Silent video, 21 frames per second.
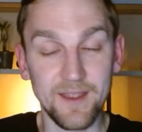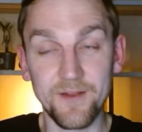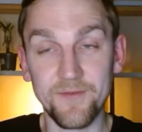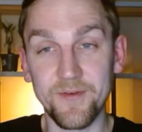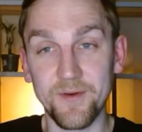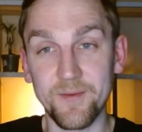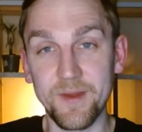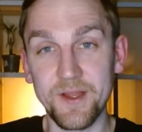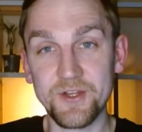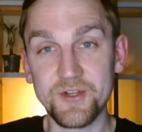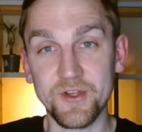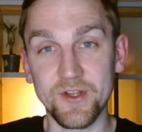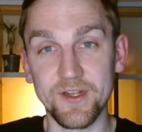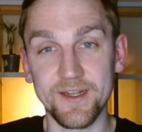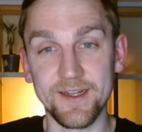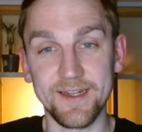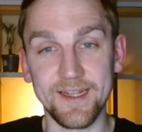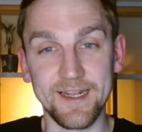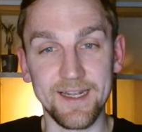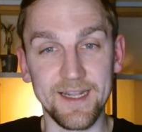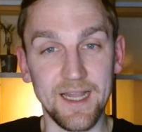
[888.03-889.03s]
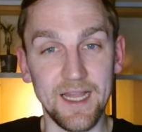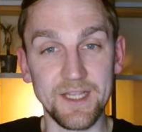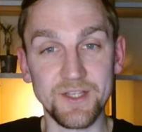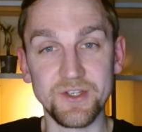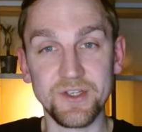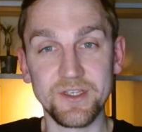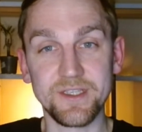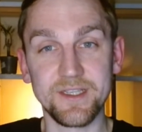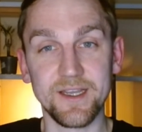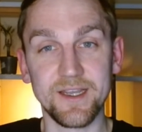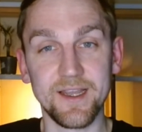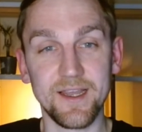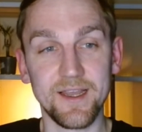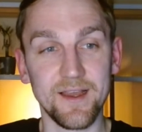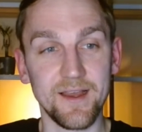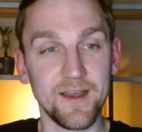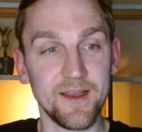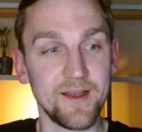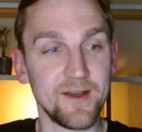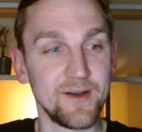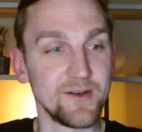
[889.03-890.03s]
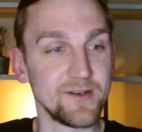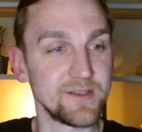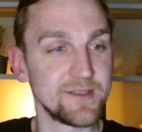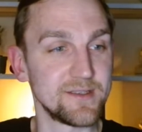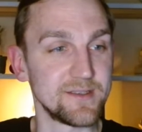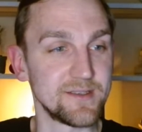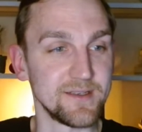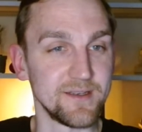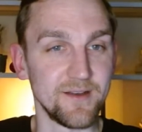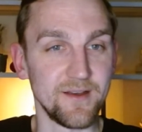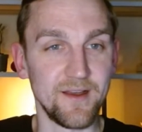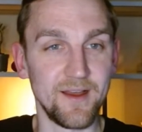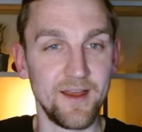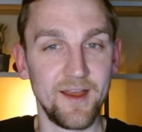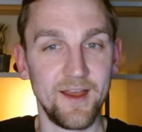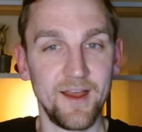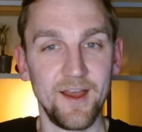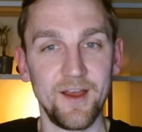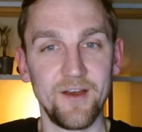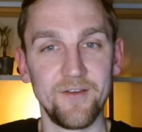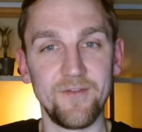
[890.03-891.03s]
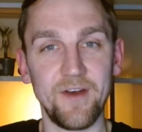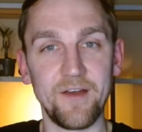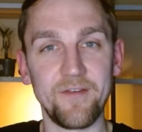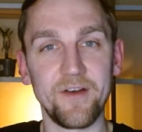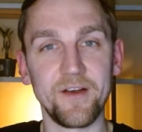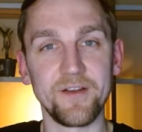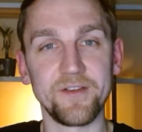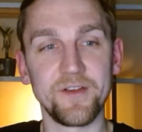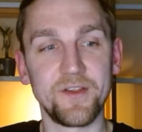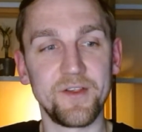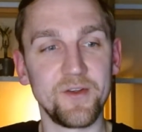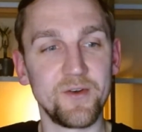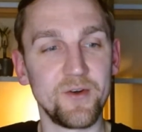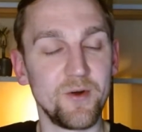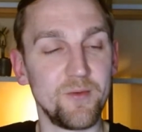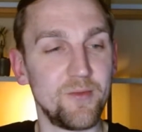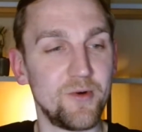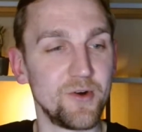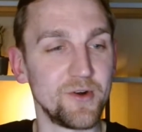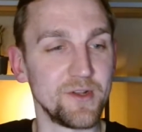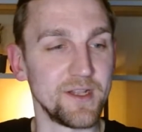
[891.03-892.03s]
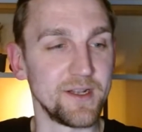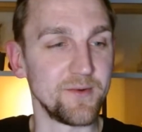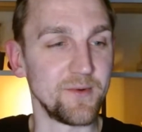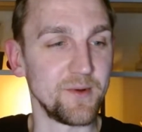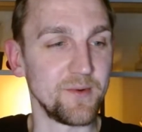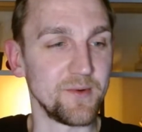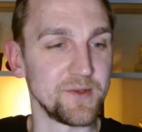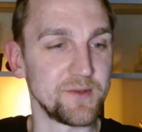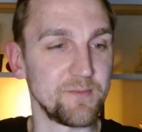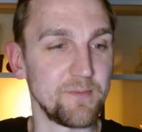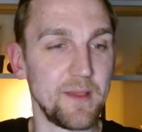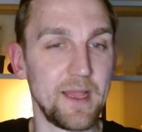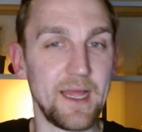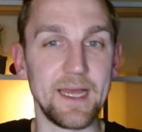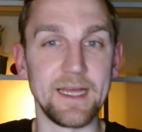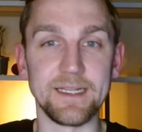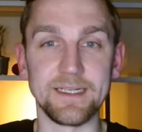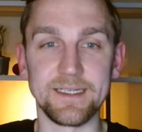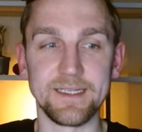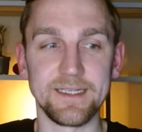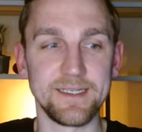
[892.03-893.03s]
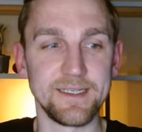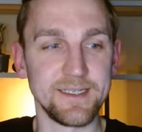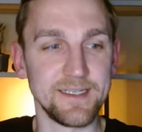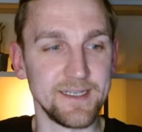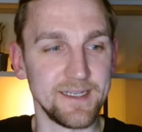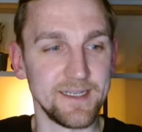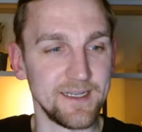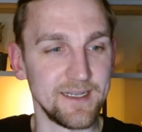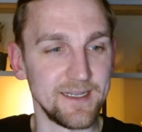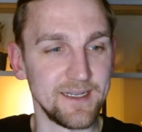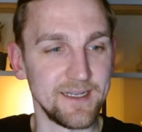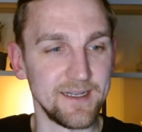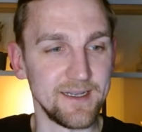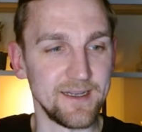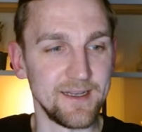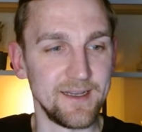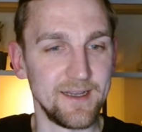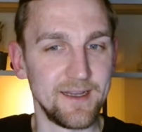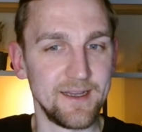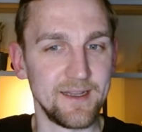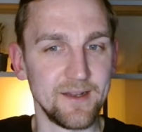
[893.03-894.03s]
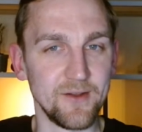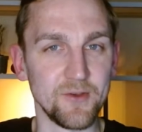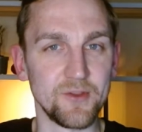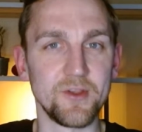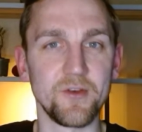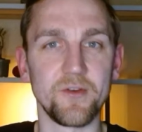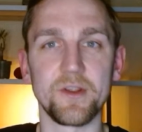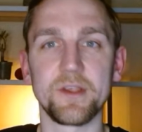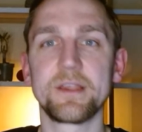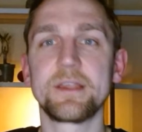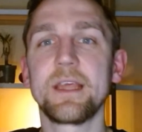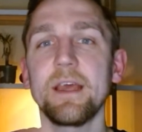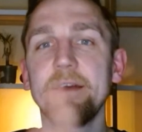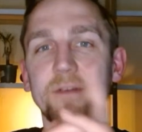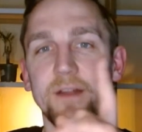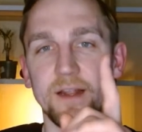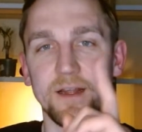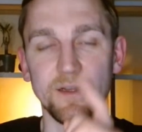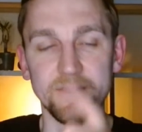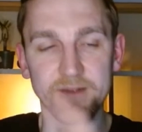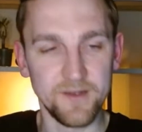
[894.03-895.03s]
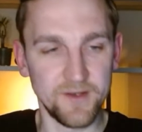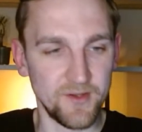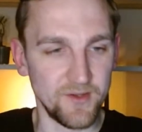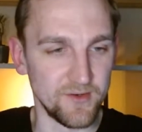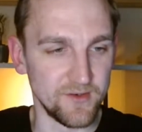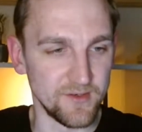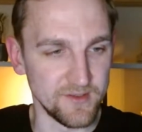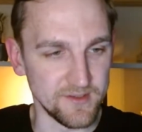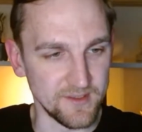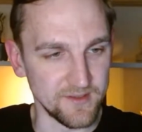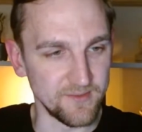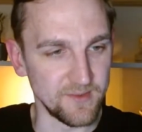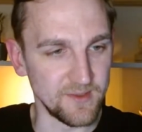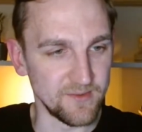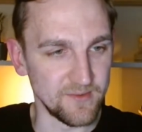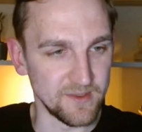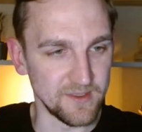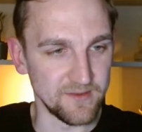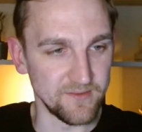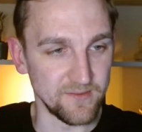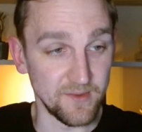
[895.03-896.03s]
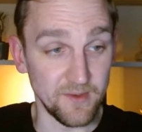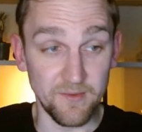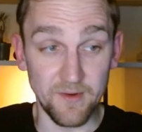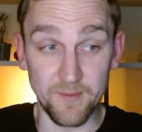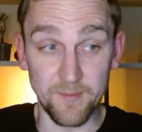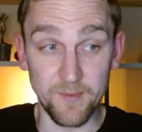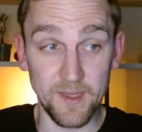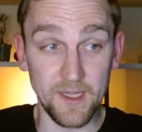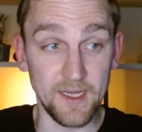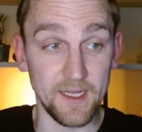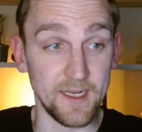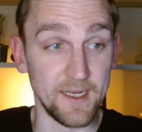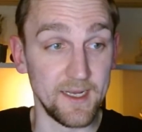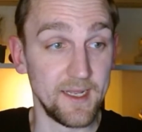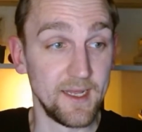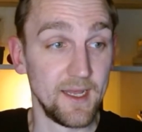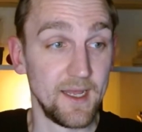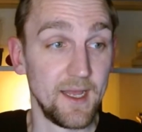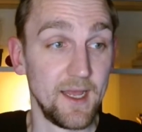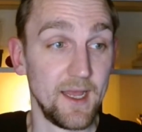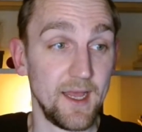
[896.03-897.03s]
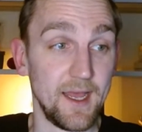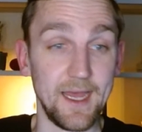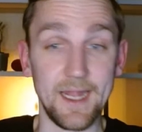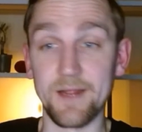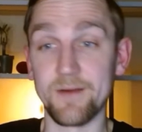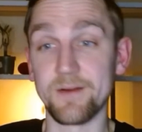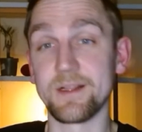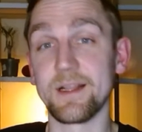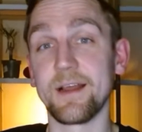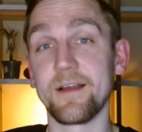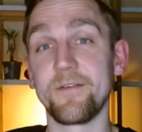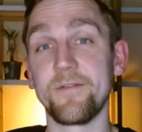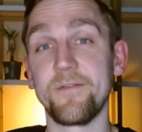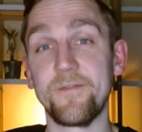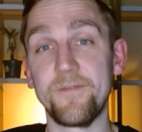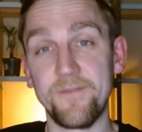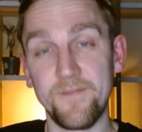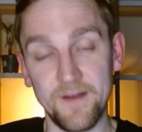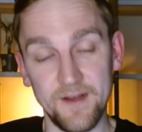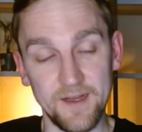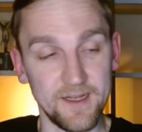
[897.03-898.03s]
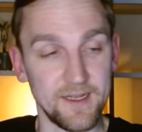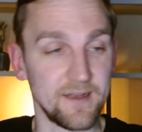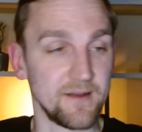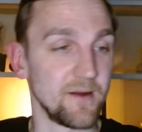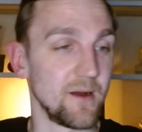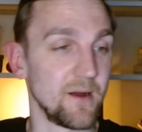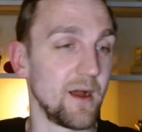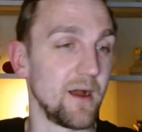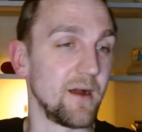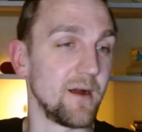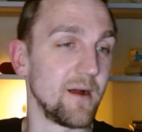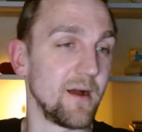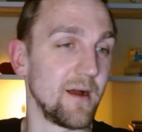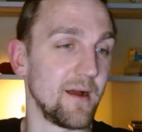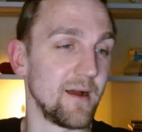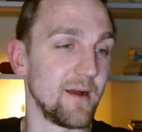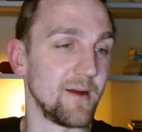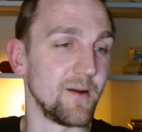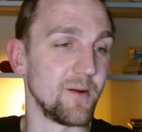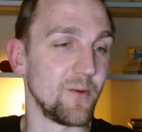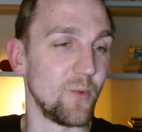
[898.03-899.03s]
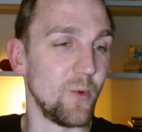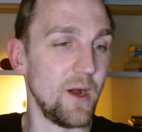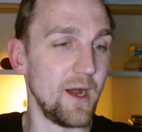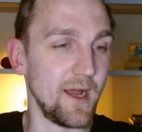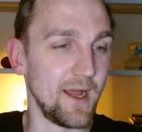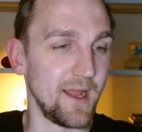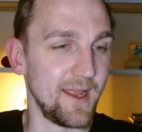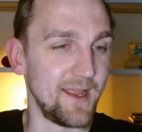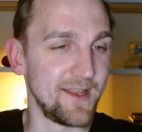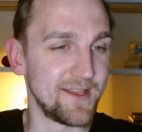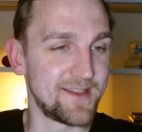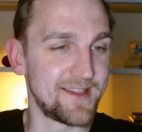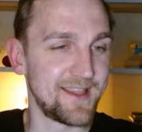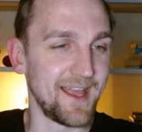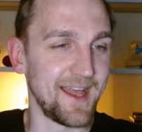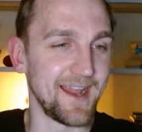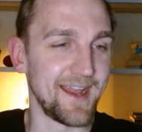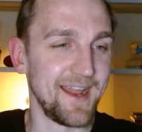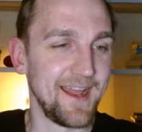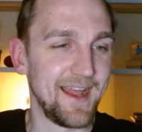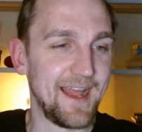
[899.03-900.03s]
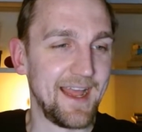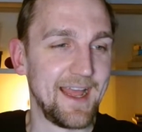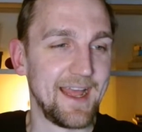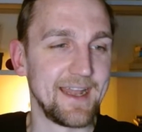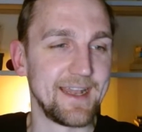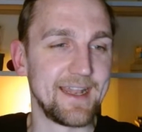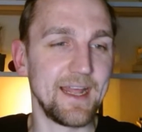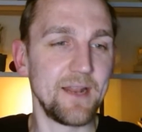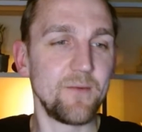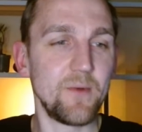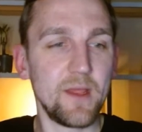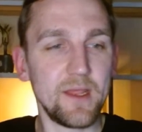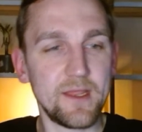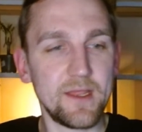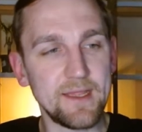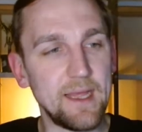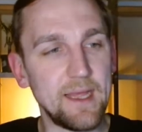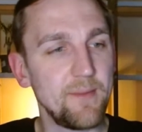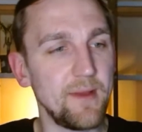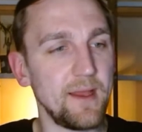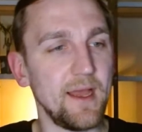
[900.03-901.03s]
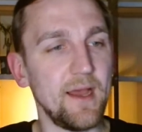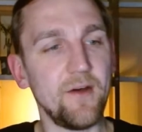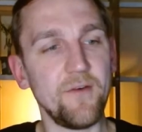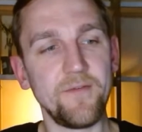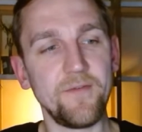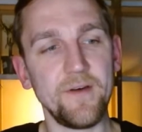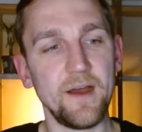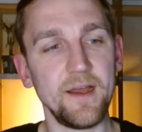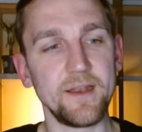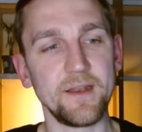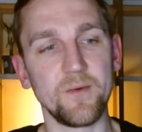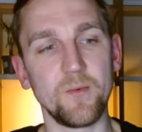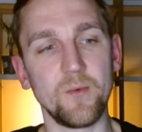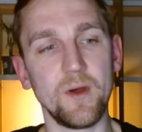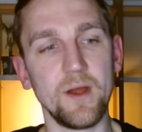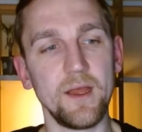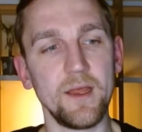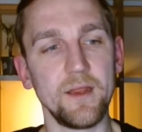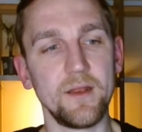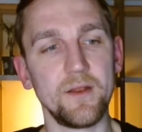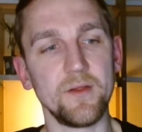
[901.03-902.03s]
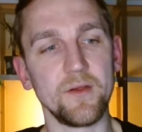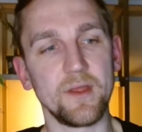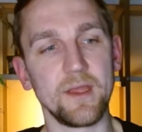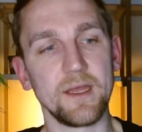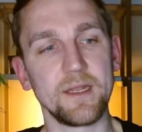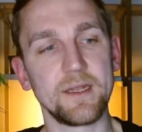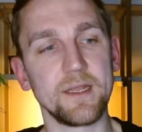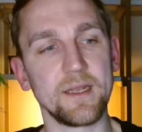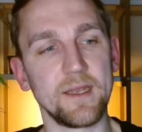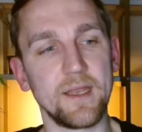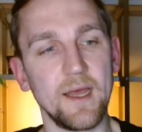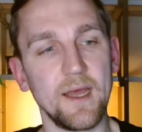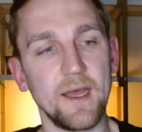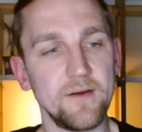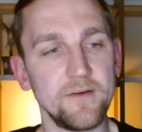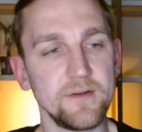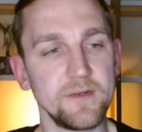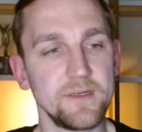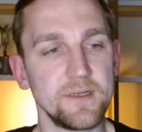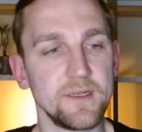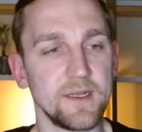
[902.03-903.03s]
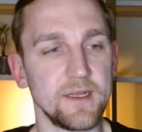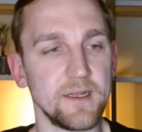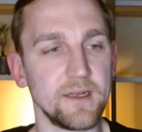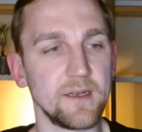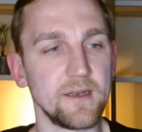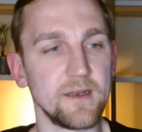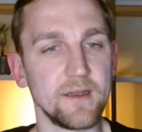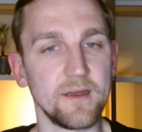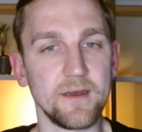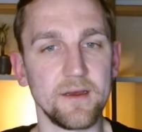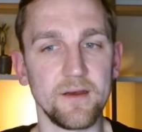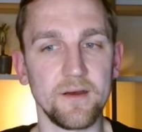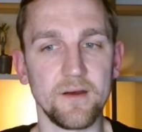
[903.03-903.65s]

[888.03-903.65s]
information that logistic costs €500 more than we was planned. no, sorry, 700 euros, and we were planned. And I was like, why is that? Then we somehow find a way to get it down, and